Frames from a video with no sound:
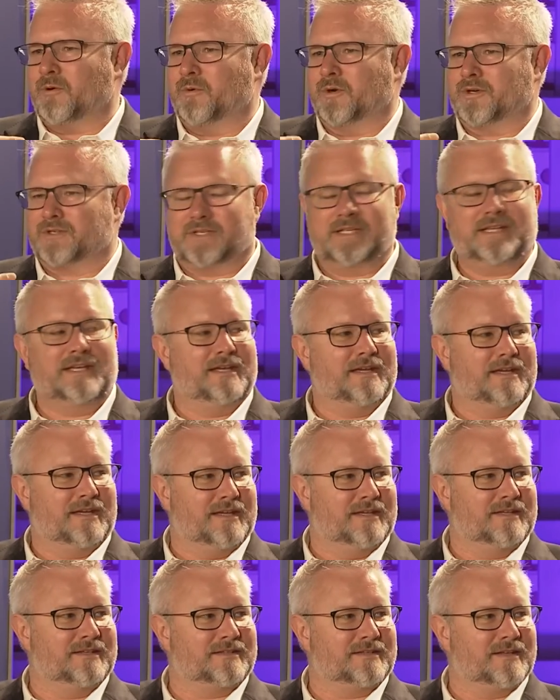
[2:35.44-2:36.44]
we're seeing
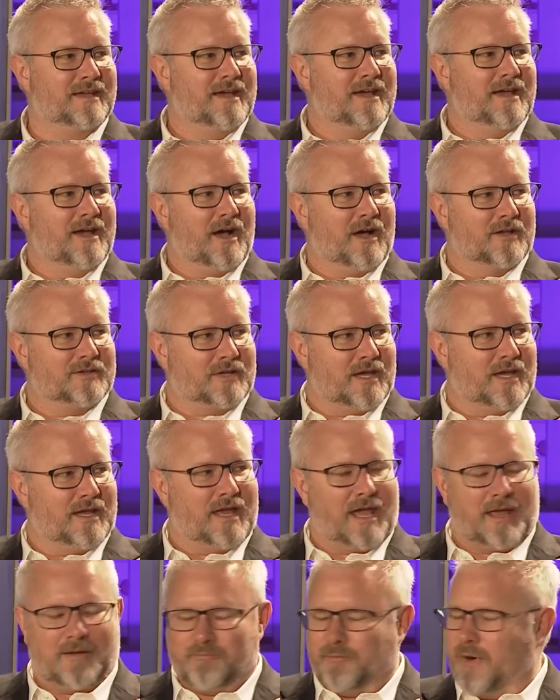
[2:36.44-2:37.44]
is
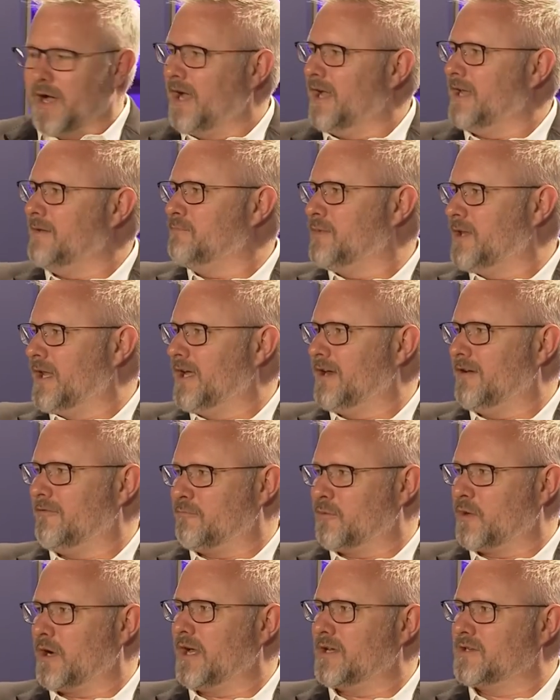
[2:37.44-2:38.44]
a pipeline of
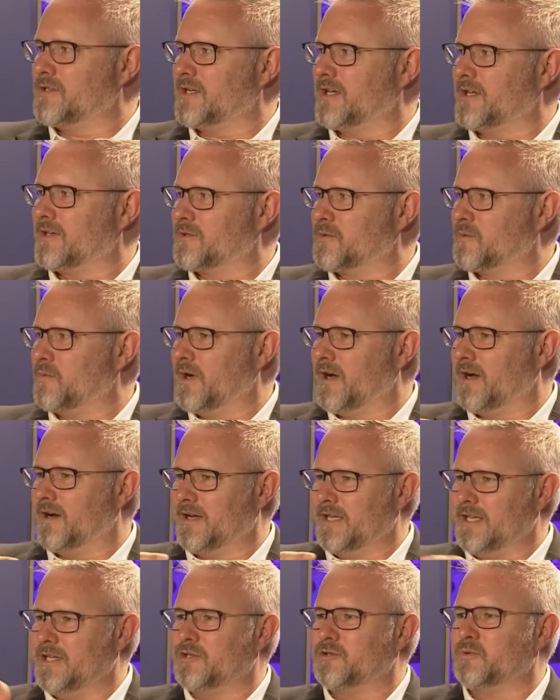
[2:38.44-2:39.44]
projects where
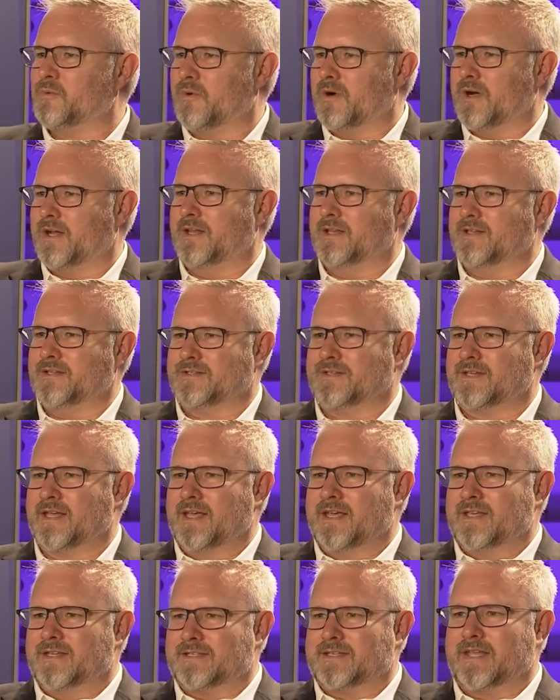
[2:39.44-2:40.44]
each one is
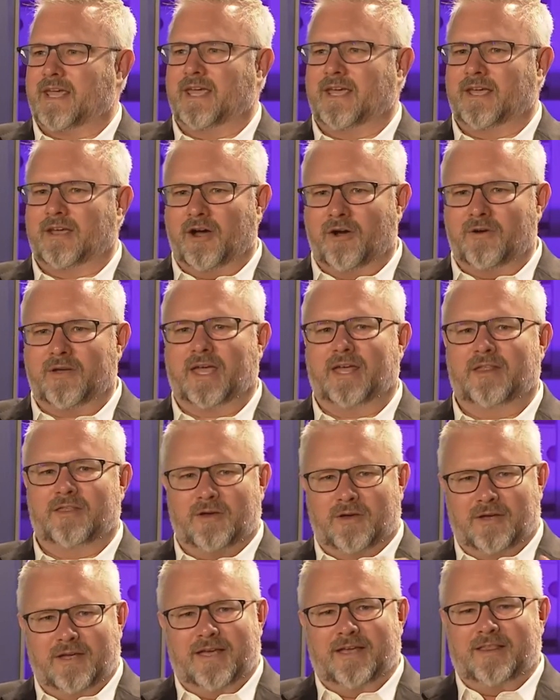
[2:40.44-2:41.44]
saying, okay,
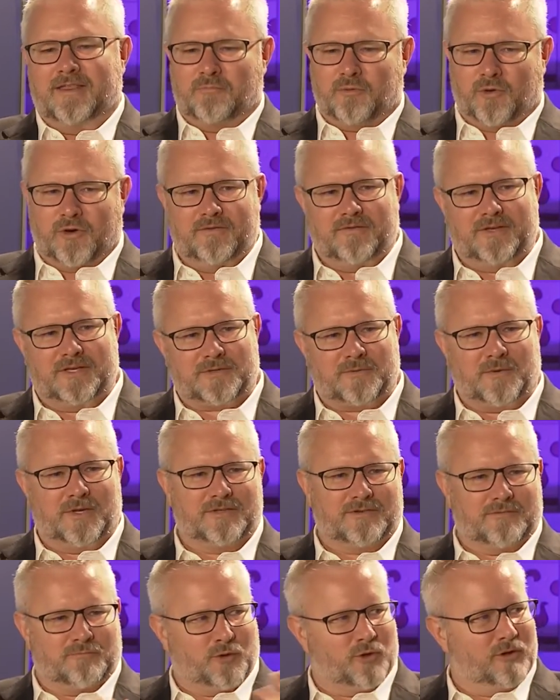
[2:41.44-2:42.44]
the previous
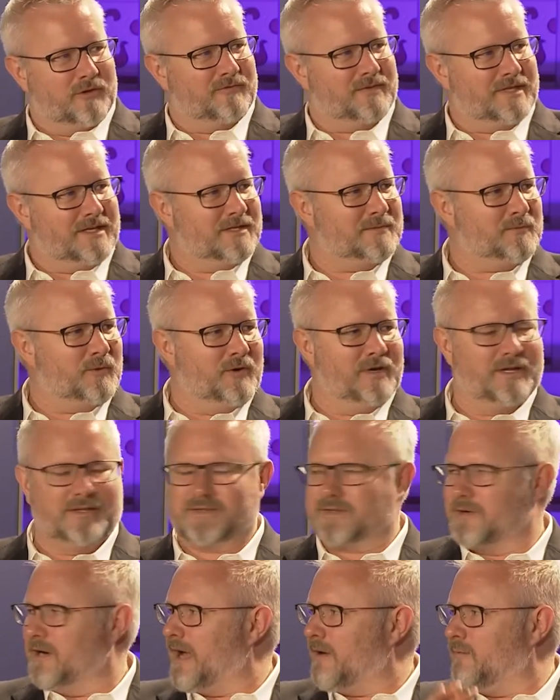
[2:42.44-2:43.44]
ones approved these
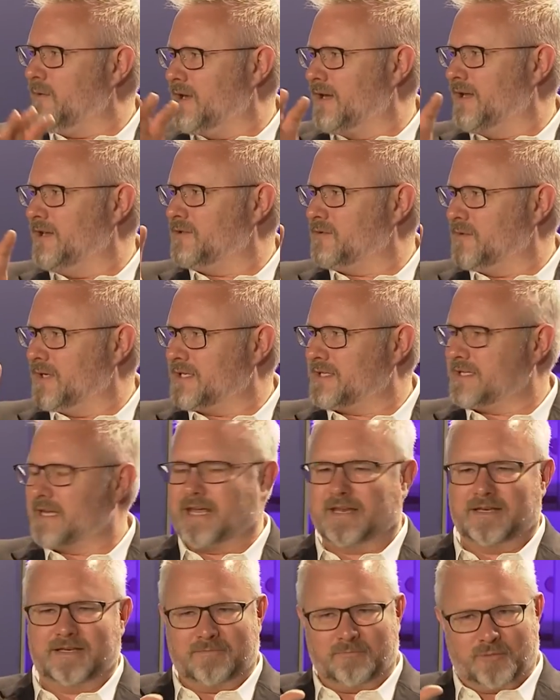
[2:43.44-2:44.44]
points, and now we need to
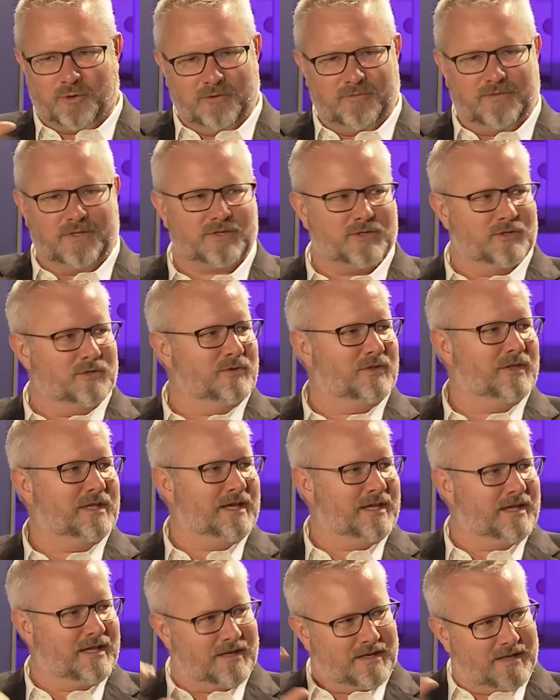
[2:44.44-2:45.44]
extend and prove this new
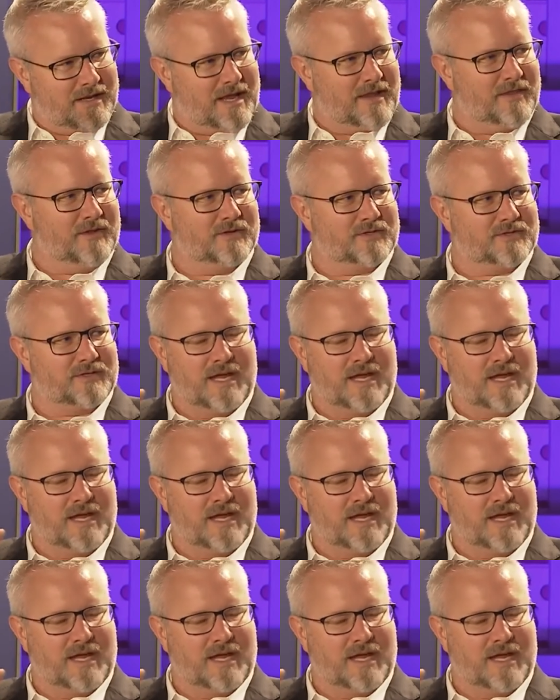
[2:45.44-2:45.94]
thing, and there